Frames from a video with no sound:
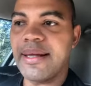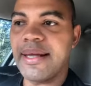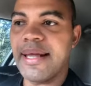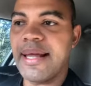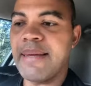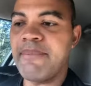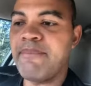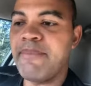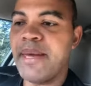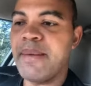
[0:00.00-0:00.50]

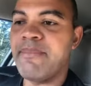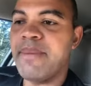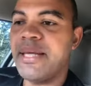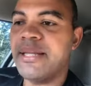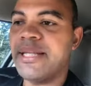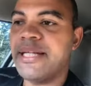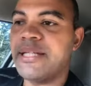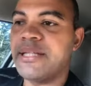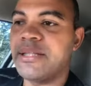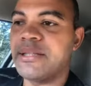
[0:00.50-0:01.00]

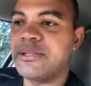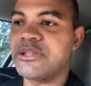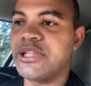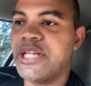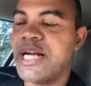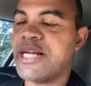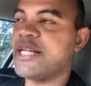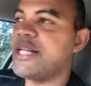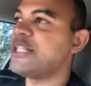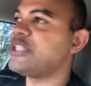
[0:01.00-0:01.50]
immediately
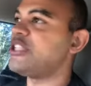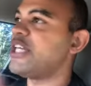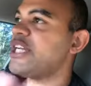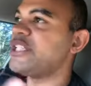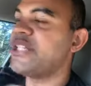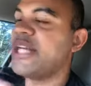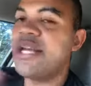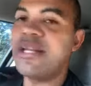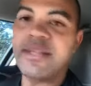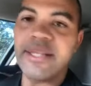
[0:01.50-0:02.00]
changed. They didn't
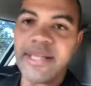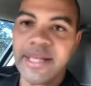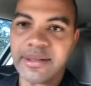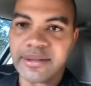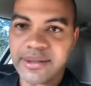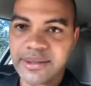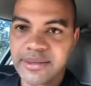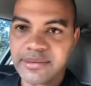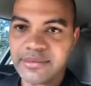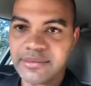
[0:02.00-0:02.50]
change anything
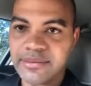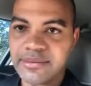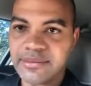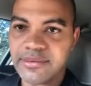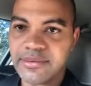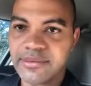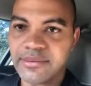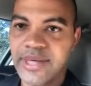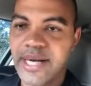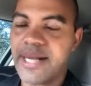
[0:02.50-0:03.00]
else,
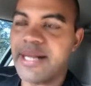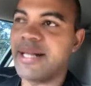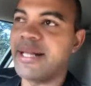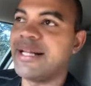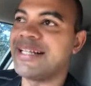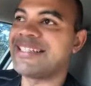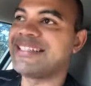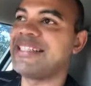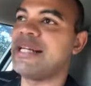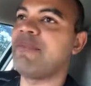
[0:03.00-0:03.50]
right?
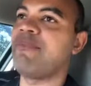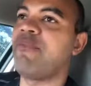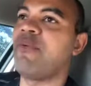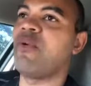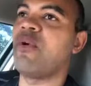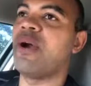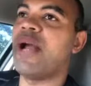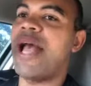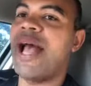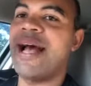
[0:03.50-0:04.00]
Except
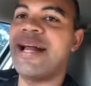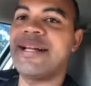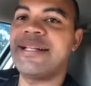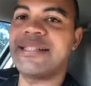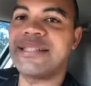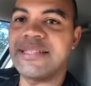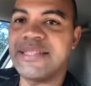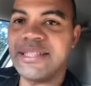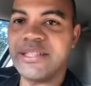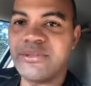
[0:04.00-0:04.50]
for adding
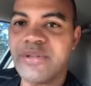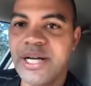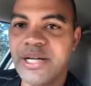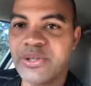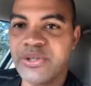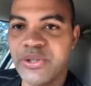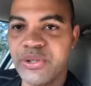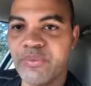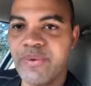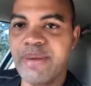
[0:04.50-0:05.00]
this lead attractor
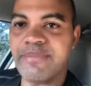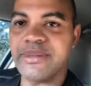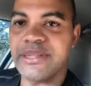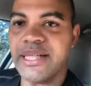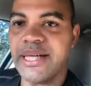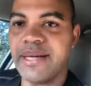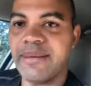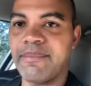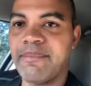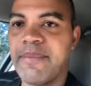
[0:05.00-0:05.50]
to their
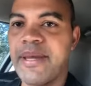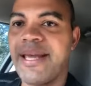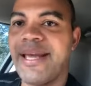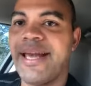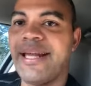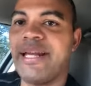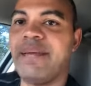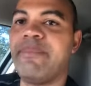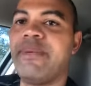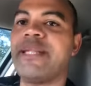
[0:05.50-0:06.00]
website,
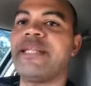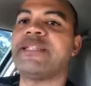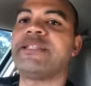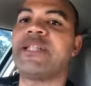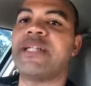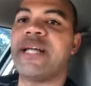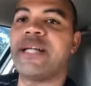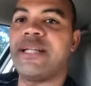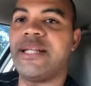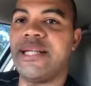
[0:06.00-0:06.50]
and they immediately
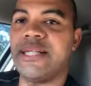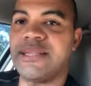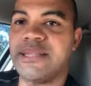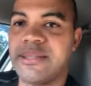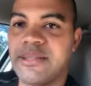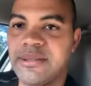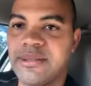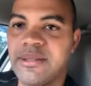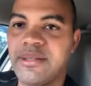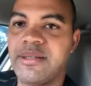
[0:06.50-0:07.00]
started getting leads.
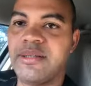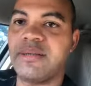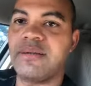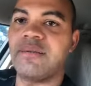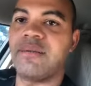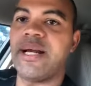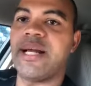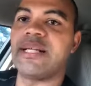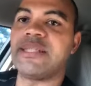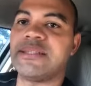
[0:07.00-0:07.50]

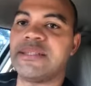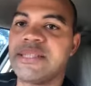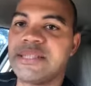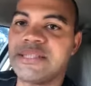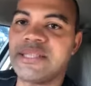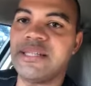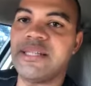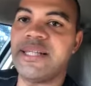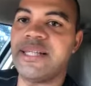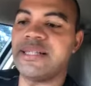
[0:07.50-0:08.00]
right?
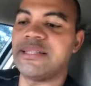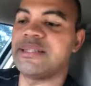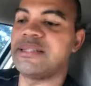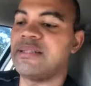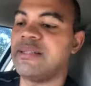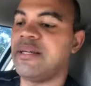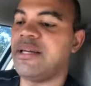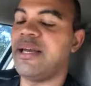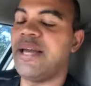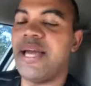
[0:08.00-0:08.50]
Consistent leads,
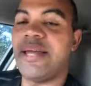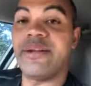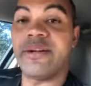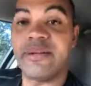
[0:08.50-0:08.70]
and they're